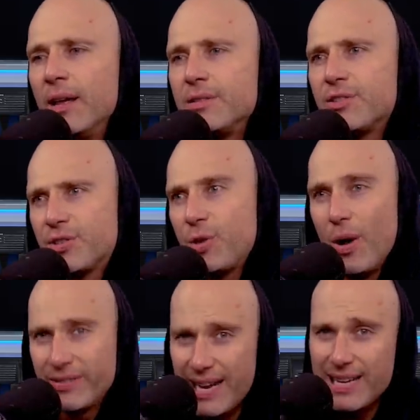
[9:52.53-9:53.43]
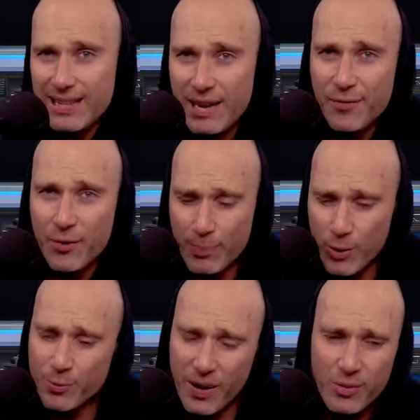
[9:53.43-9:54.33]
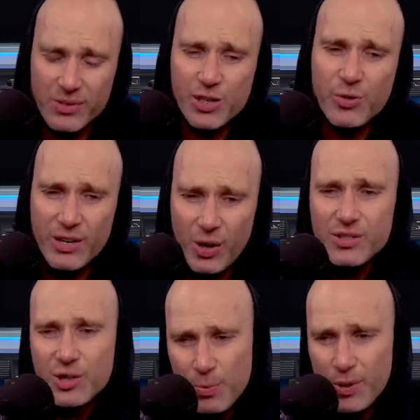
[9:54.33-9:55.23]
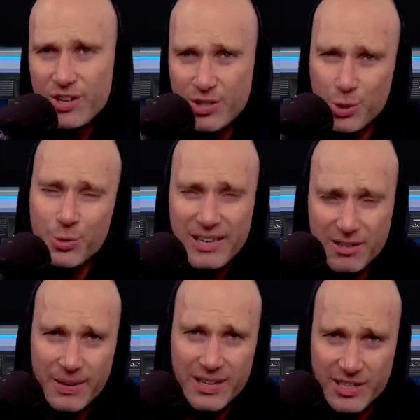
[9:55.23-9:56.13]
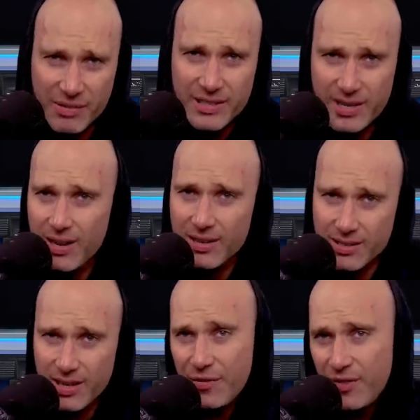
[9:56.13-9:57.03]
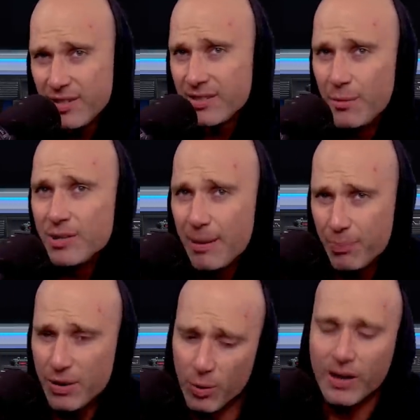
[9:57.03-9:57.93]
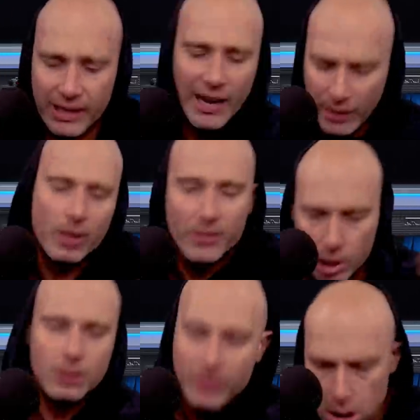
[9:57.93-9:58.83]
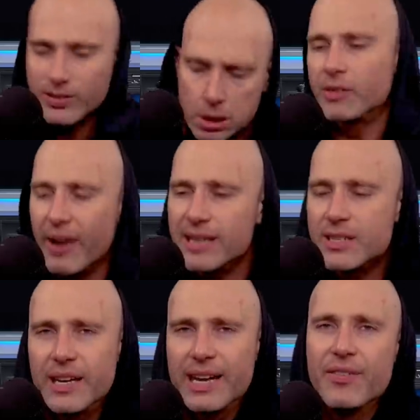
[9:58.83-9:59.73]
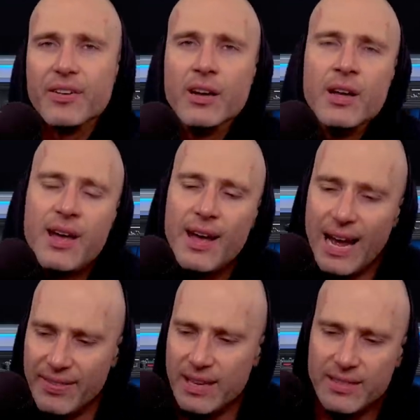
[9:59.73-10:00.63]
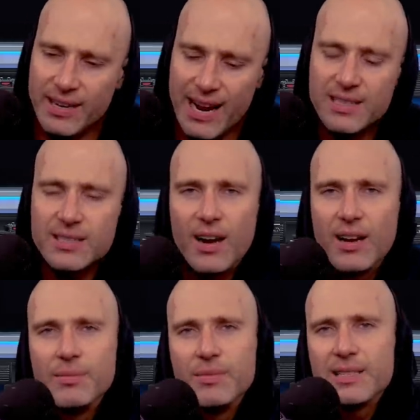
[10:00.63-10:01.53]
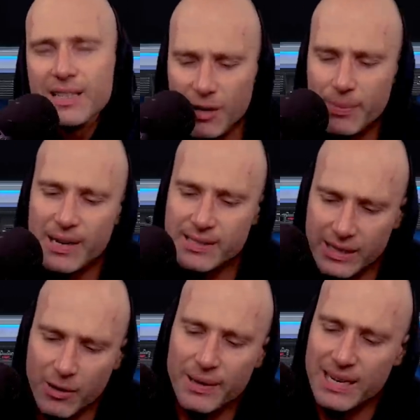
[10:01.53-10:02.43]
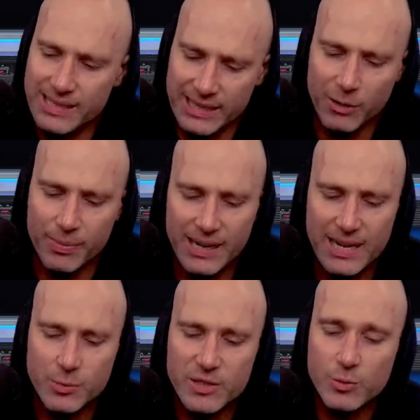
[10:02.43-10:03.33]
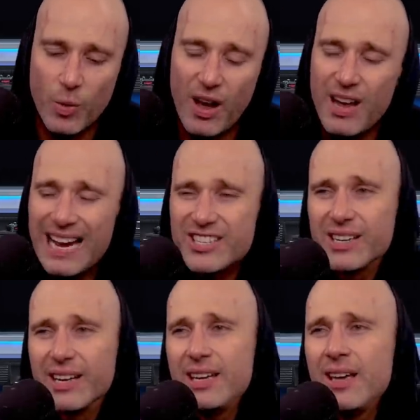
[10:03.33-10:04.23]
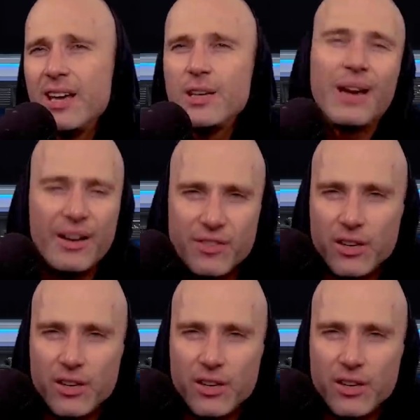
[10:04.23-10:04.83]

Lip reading: So I'll take it then for a boost. But otherwise, I try not to because you do get diminishing returns. Like the first time you take pre-workout, you're like, oh, this is the greatest thing ever. And then the next time, it's a little bit less, a little bit less, a little bit less. Which is why I actually, you don't have